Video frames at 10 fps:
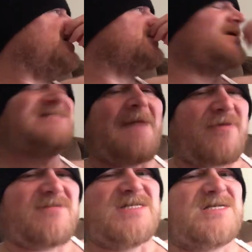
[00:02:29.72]
So he's
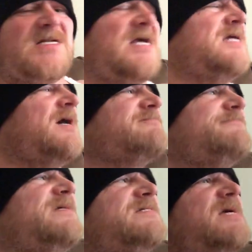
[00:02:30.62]
Aborigine. He comes up
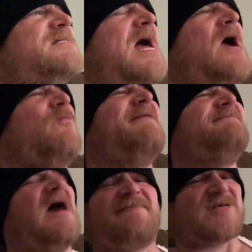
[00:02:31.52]
and he says, "We've
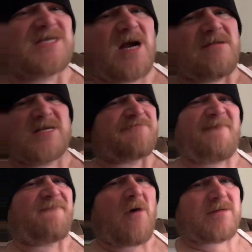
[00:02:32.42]
never shared this
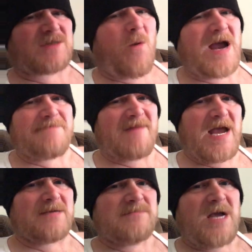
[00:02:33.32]
before with the white
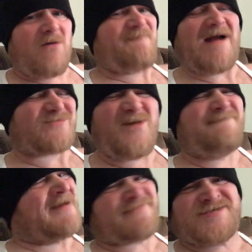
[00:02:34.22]
man. In fact,
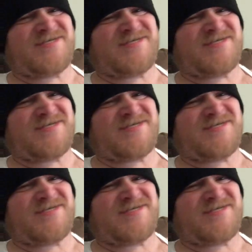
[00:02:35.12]
we've never